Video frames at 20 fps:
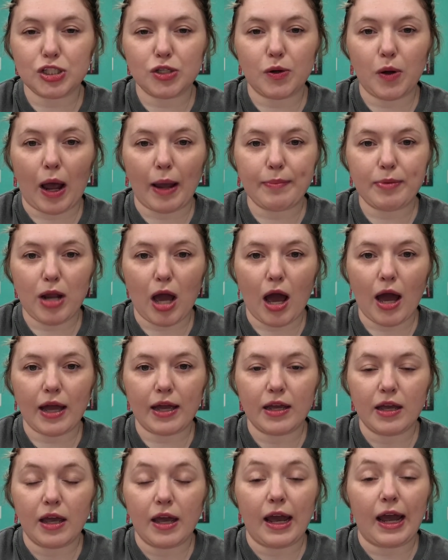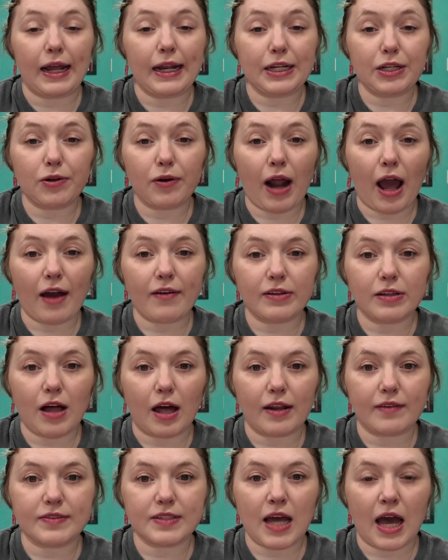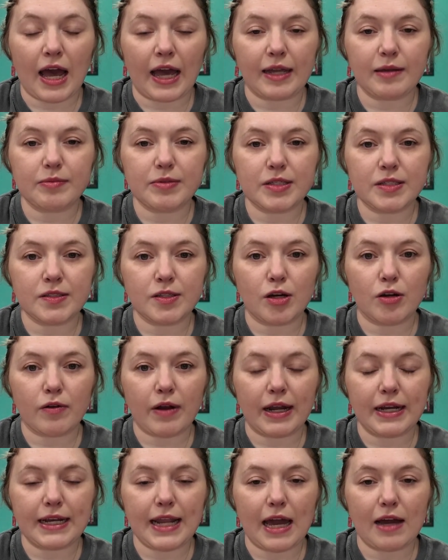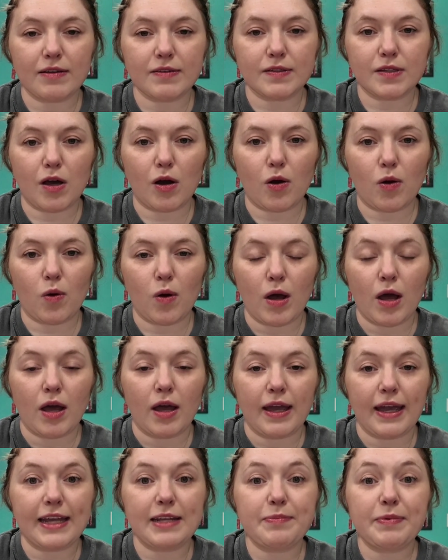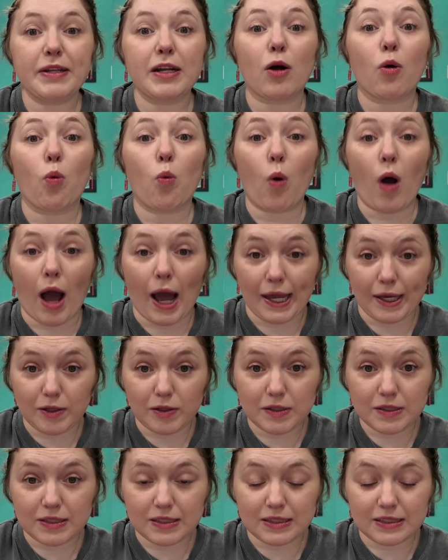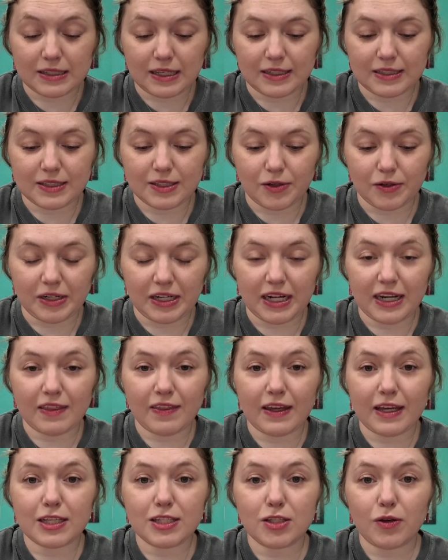So I'm not, and I don't have a lot of time to sew right now. So it'd been a while since I'd sewn anything.